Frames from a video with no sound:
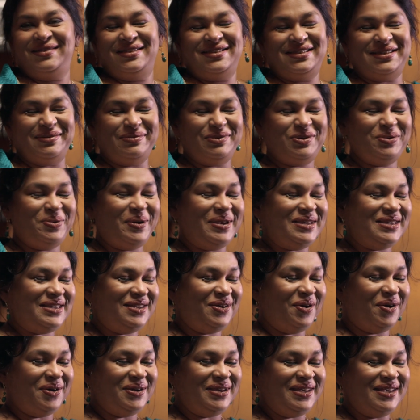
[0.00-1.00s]
some
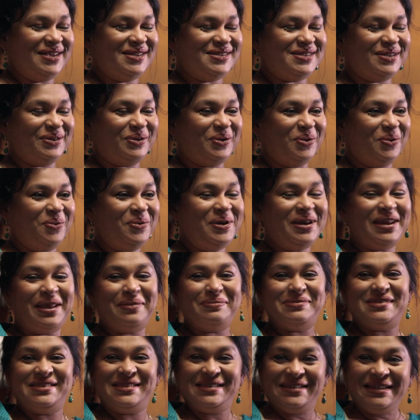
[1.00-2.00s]
20 odd years ago and
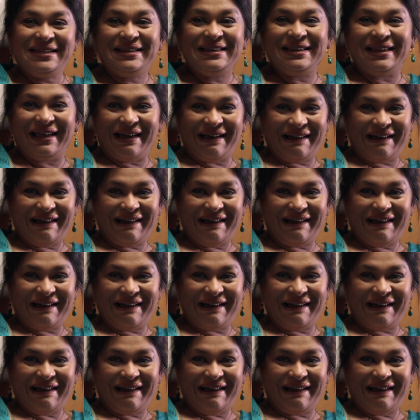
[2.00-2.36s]
I'm still